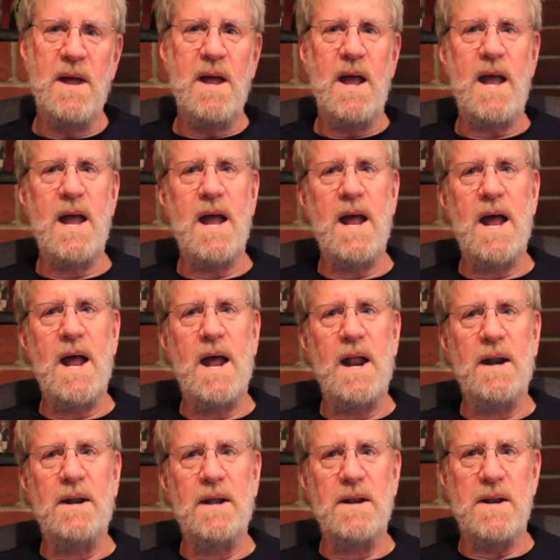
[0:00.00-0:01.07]

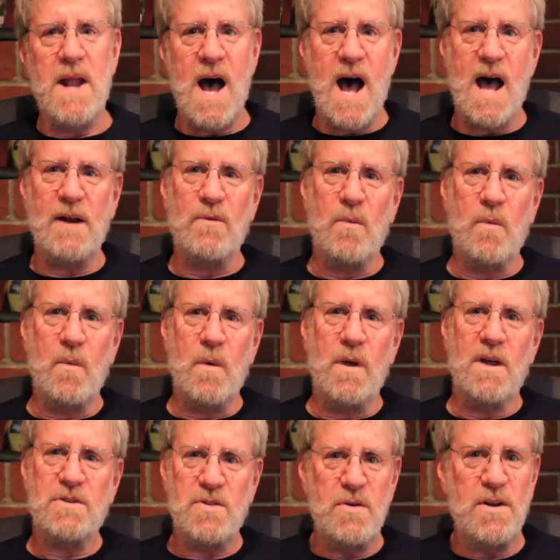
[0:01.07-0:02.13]
and not
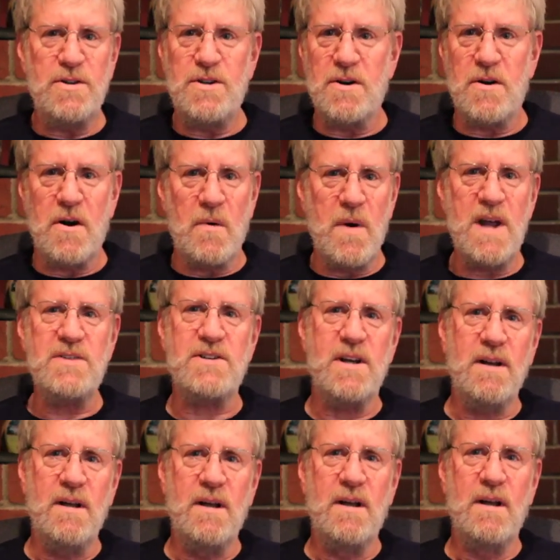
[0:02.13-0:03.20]
as soon as you're
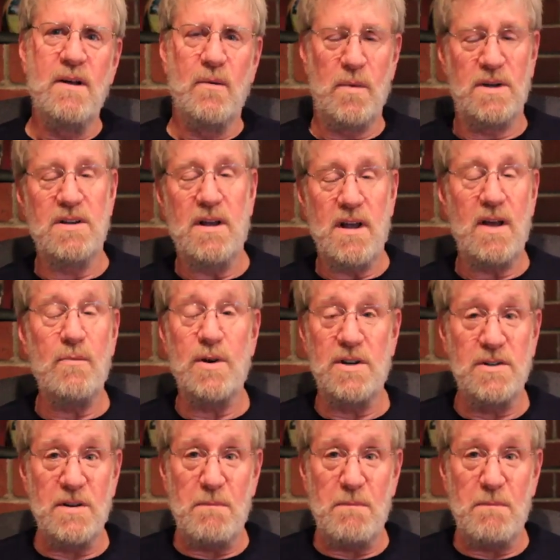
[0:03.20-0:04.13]
arrested, which is a